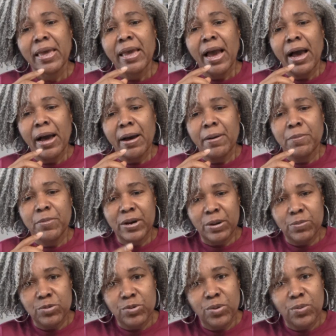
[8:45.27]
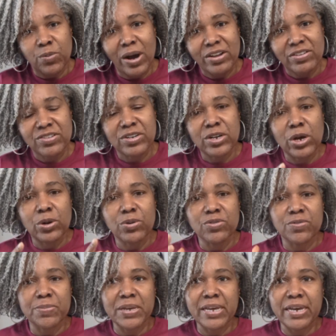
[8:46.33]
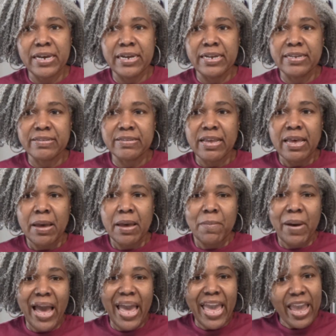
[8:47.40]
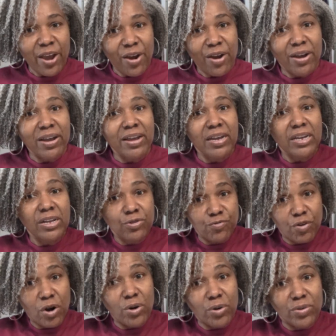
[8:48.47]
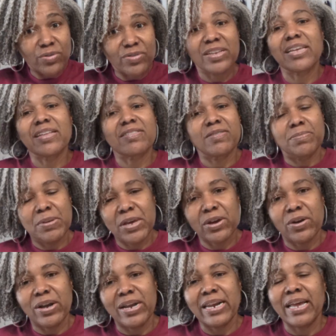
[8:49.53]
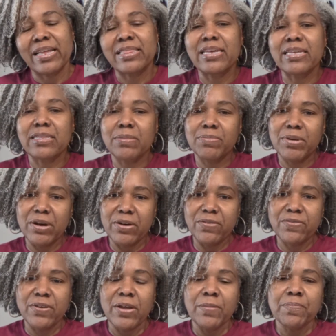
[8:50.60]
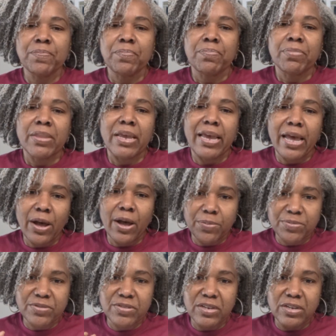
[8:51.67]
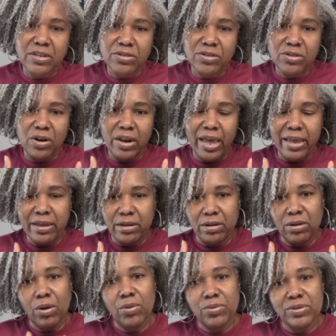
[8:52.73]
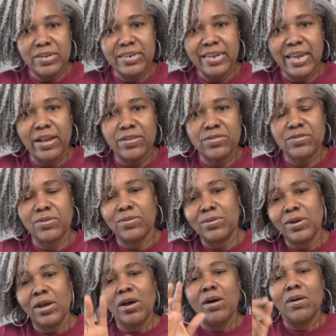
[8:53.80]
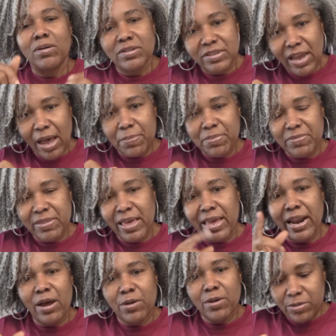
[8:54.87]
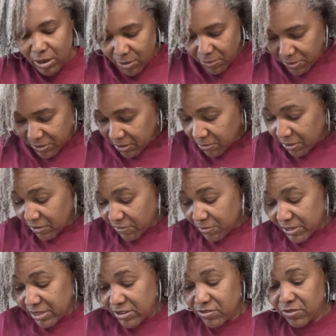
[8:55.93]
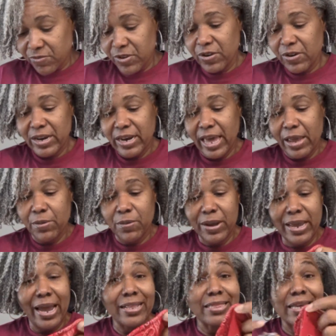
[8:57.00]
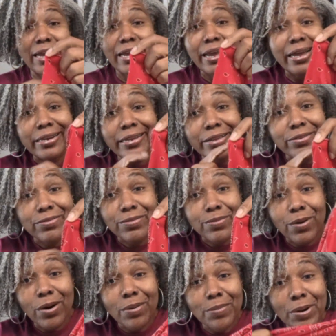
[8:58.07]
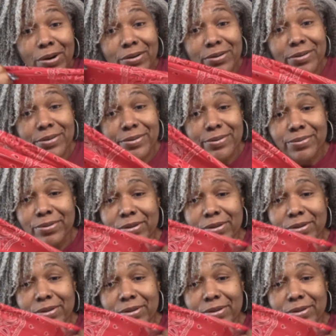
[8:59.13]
when I'm doing wash and goes, because my hair grows, it gets bigger, and I think the buff, it helps to, like hold it down. So on top of that, I'll put the buff. But these are very lightweight. I think I got these from Walmart too,